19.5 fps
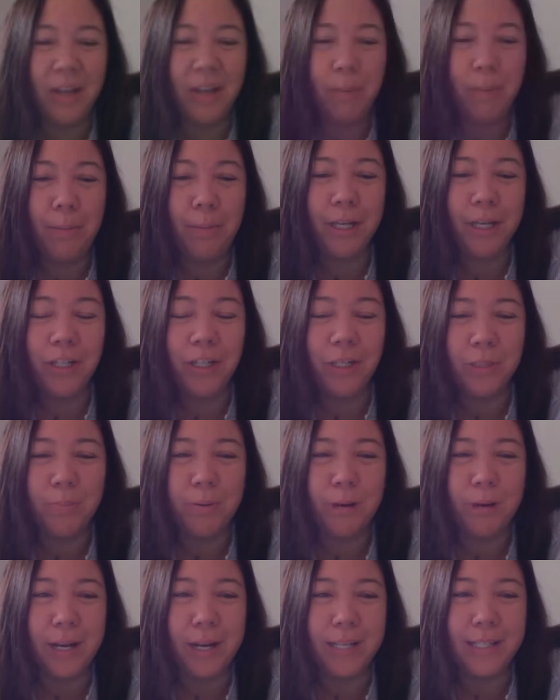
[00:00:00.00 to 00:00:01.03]
picture is
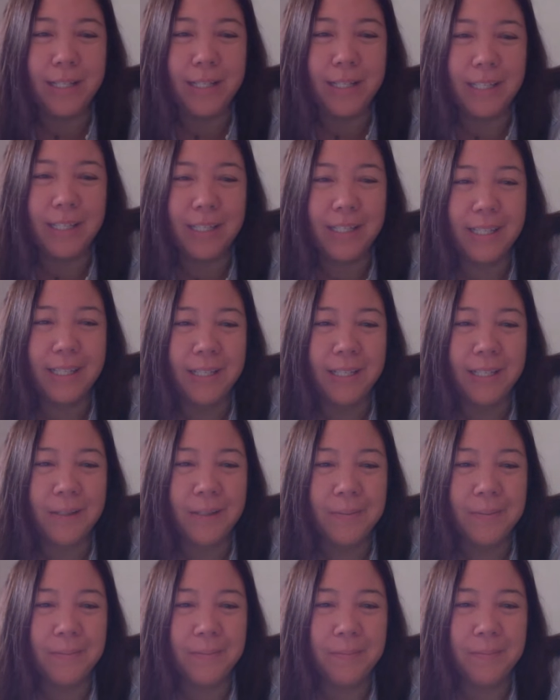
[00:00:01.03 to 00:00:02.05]
priceless.
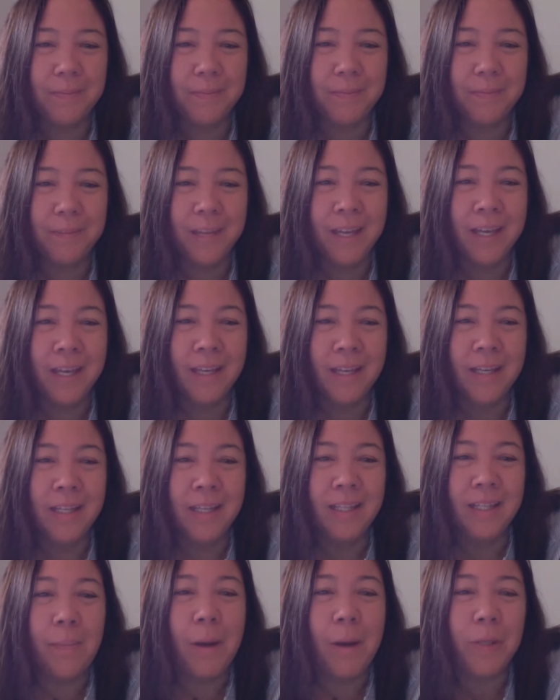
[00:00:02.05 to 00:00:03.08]

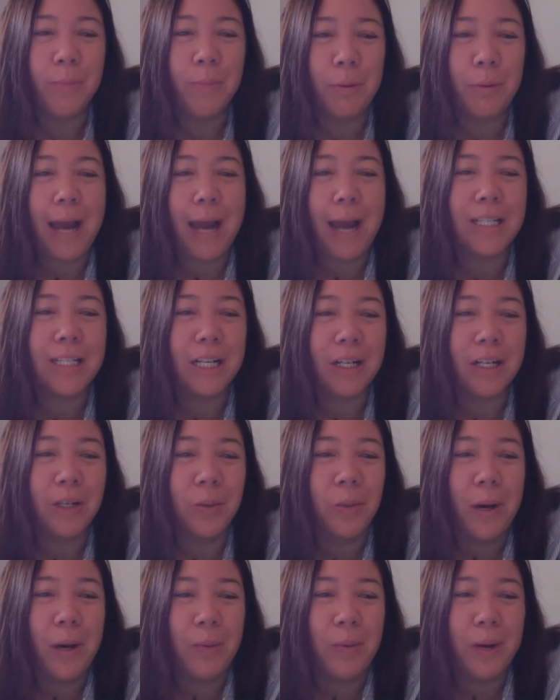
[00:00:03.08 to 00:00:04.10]
The most practical
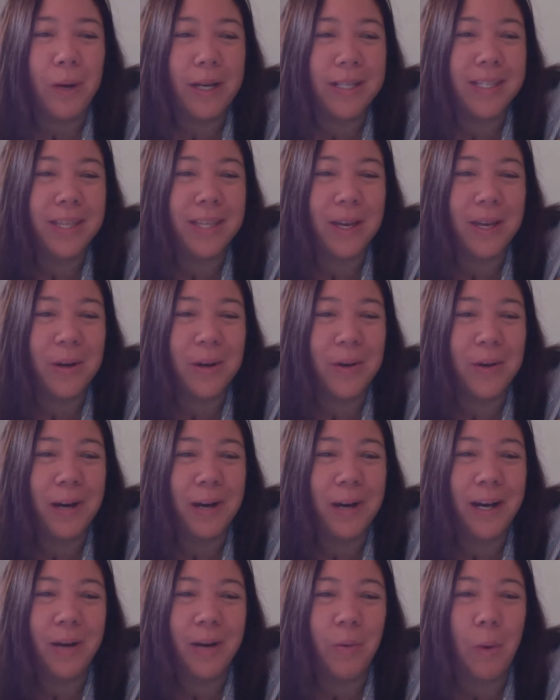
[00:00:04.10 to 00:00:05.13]
one was,
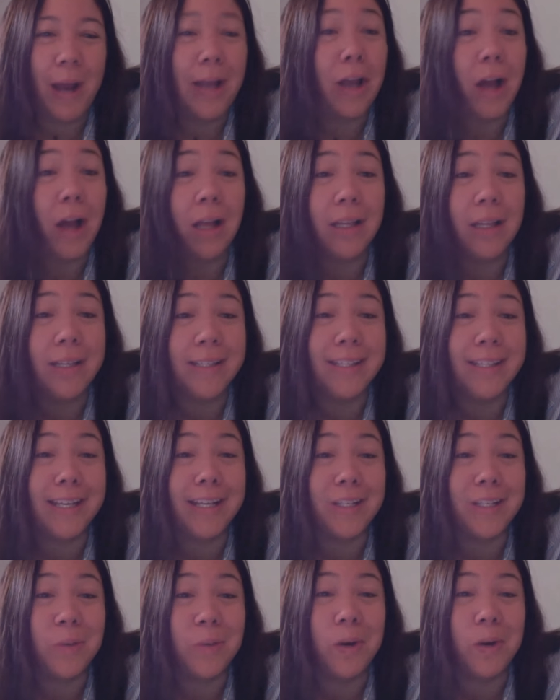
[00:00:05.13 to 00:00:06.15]
though, why call in sick
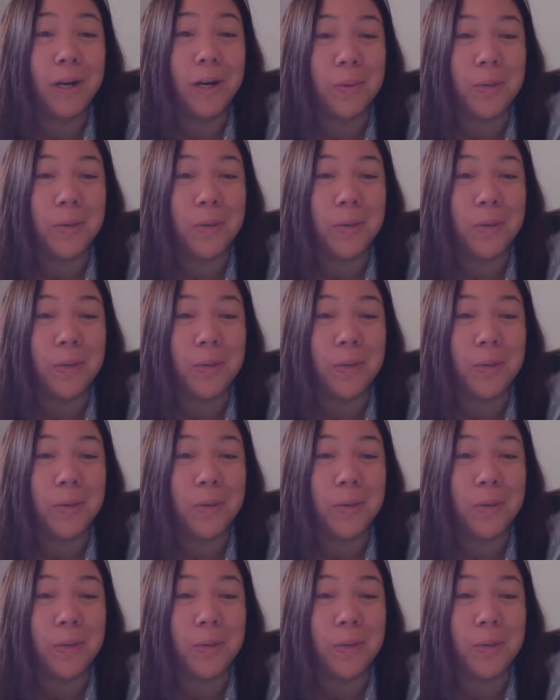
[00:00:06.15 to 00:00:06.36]
to work when